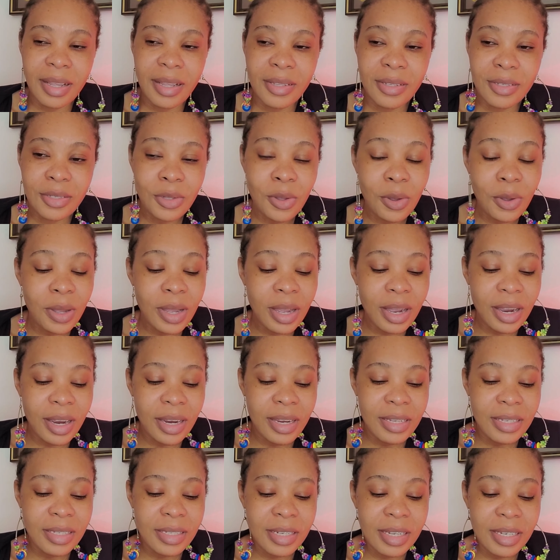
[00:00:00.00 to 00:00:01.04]
So
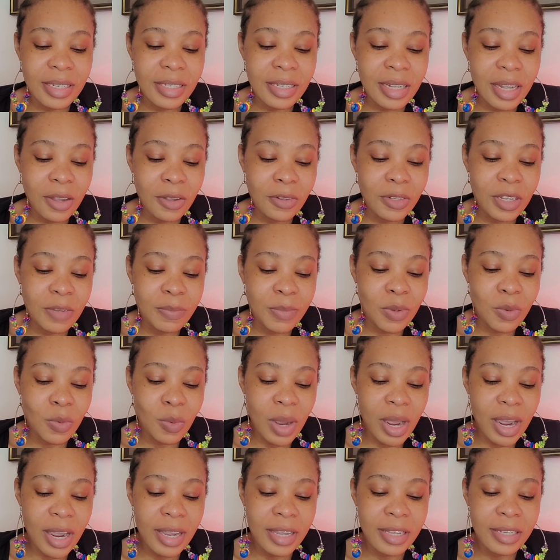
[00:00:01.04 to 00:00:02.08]
guys, ladies out there, be
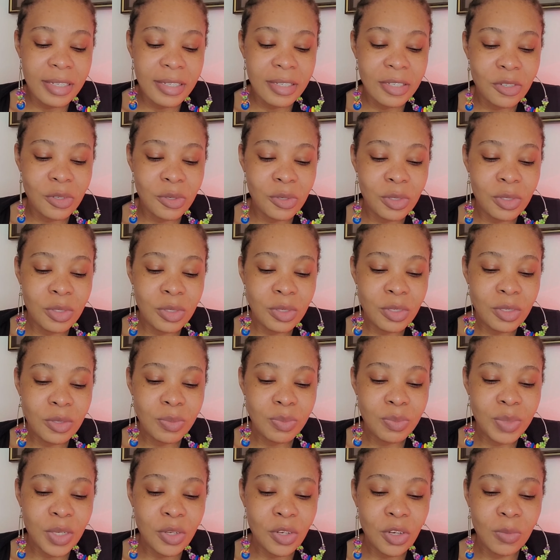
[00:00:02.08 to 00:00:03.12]
wise.
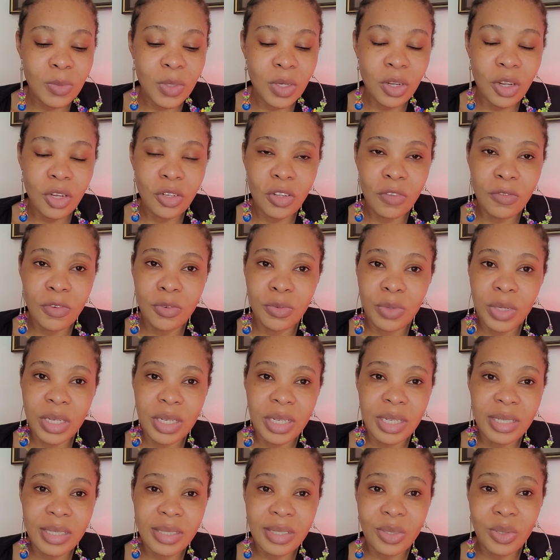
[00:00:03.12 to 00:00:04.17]
Don't become the Lord of the
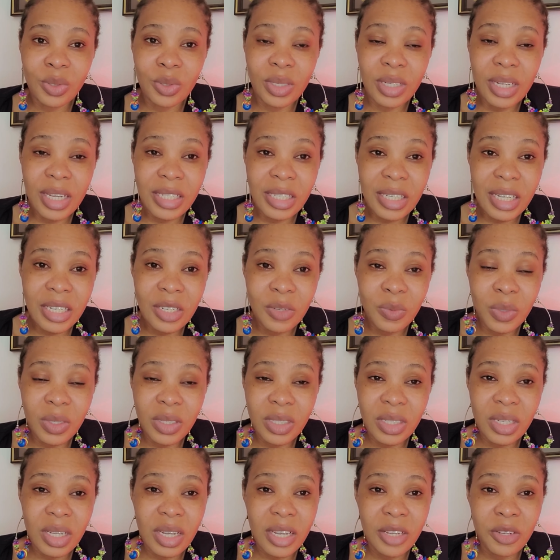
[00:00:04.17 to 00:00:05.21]
Rings. Don't let
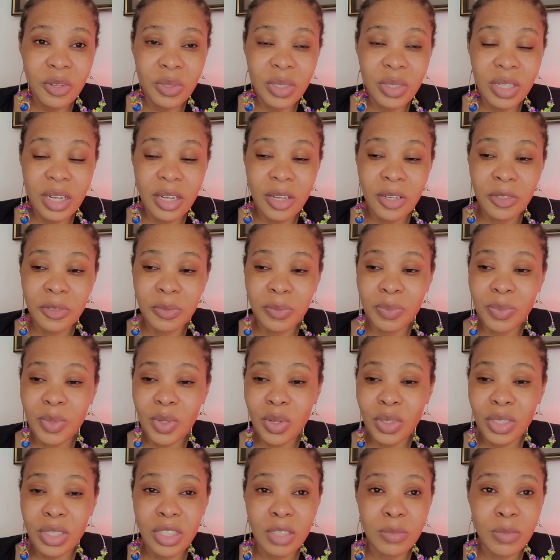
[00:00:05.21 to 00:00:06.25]
anyone tie you down
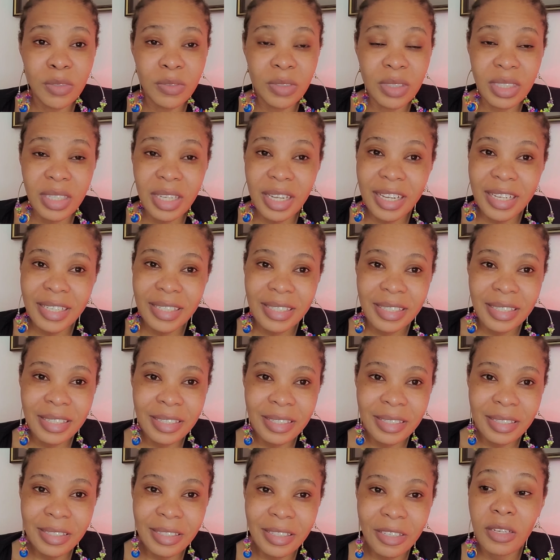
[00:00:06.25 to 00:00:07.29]
on your name of
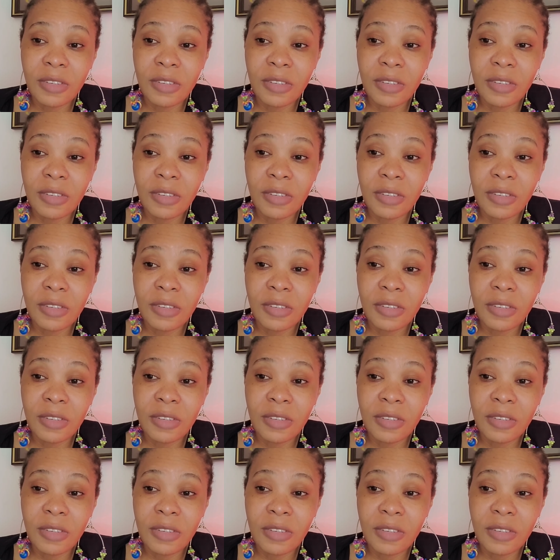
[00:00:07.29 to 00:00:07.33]
dating.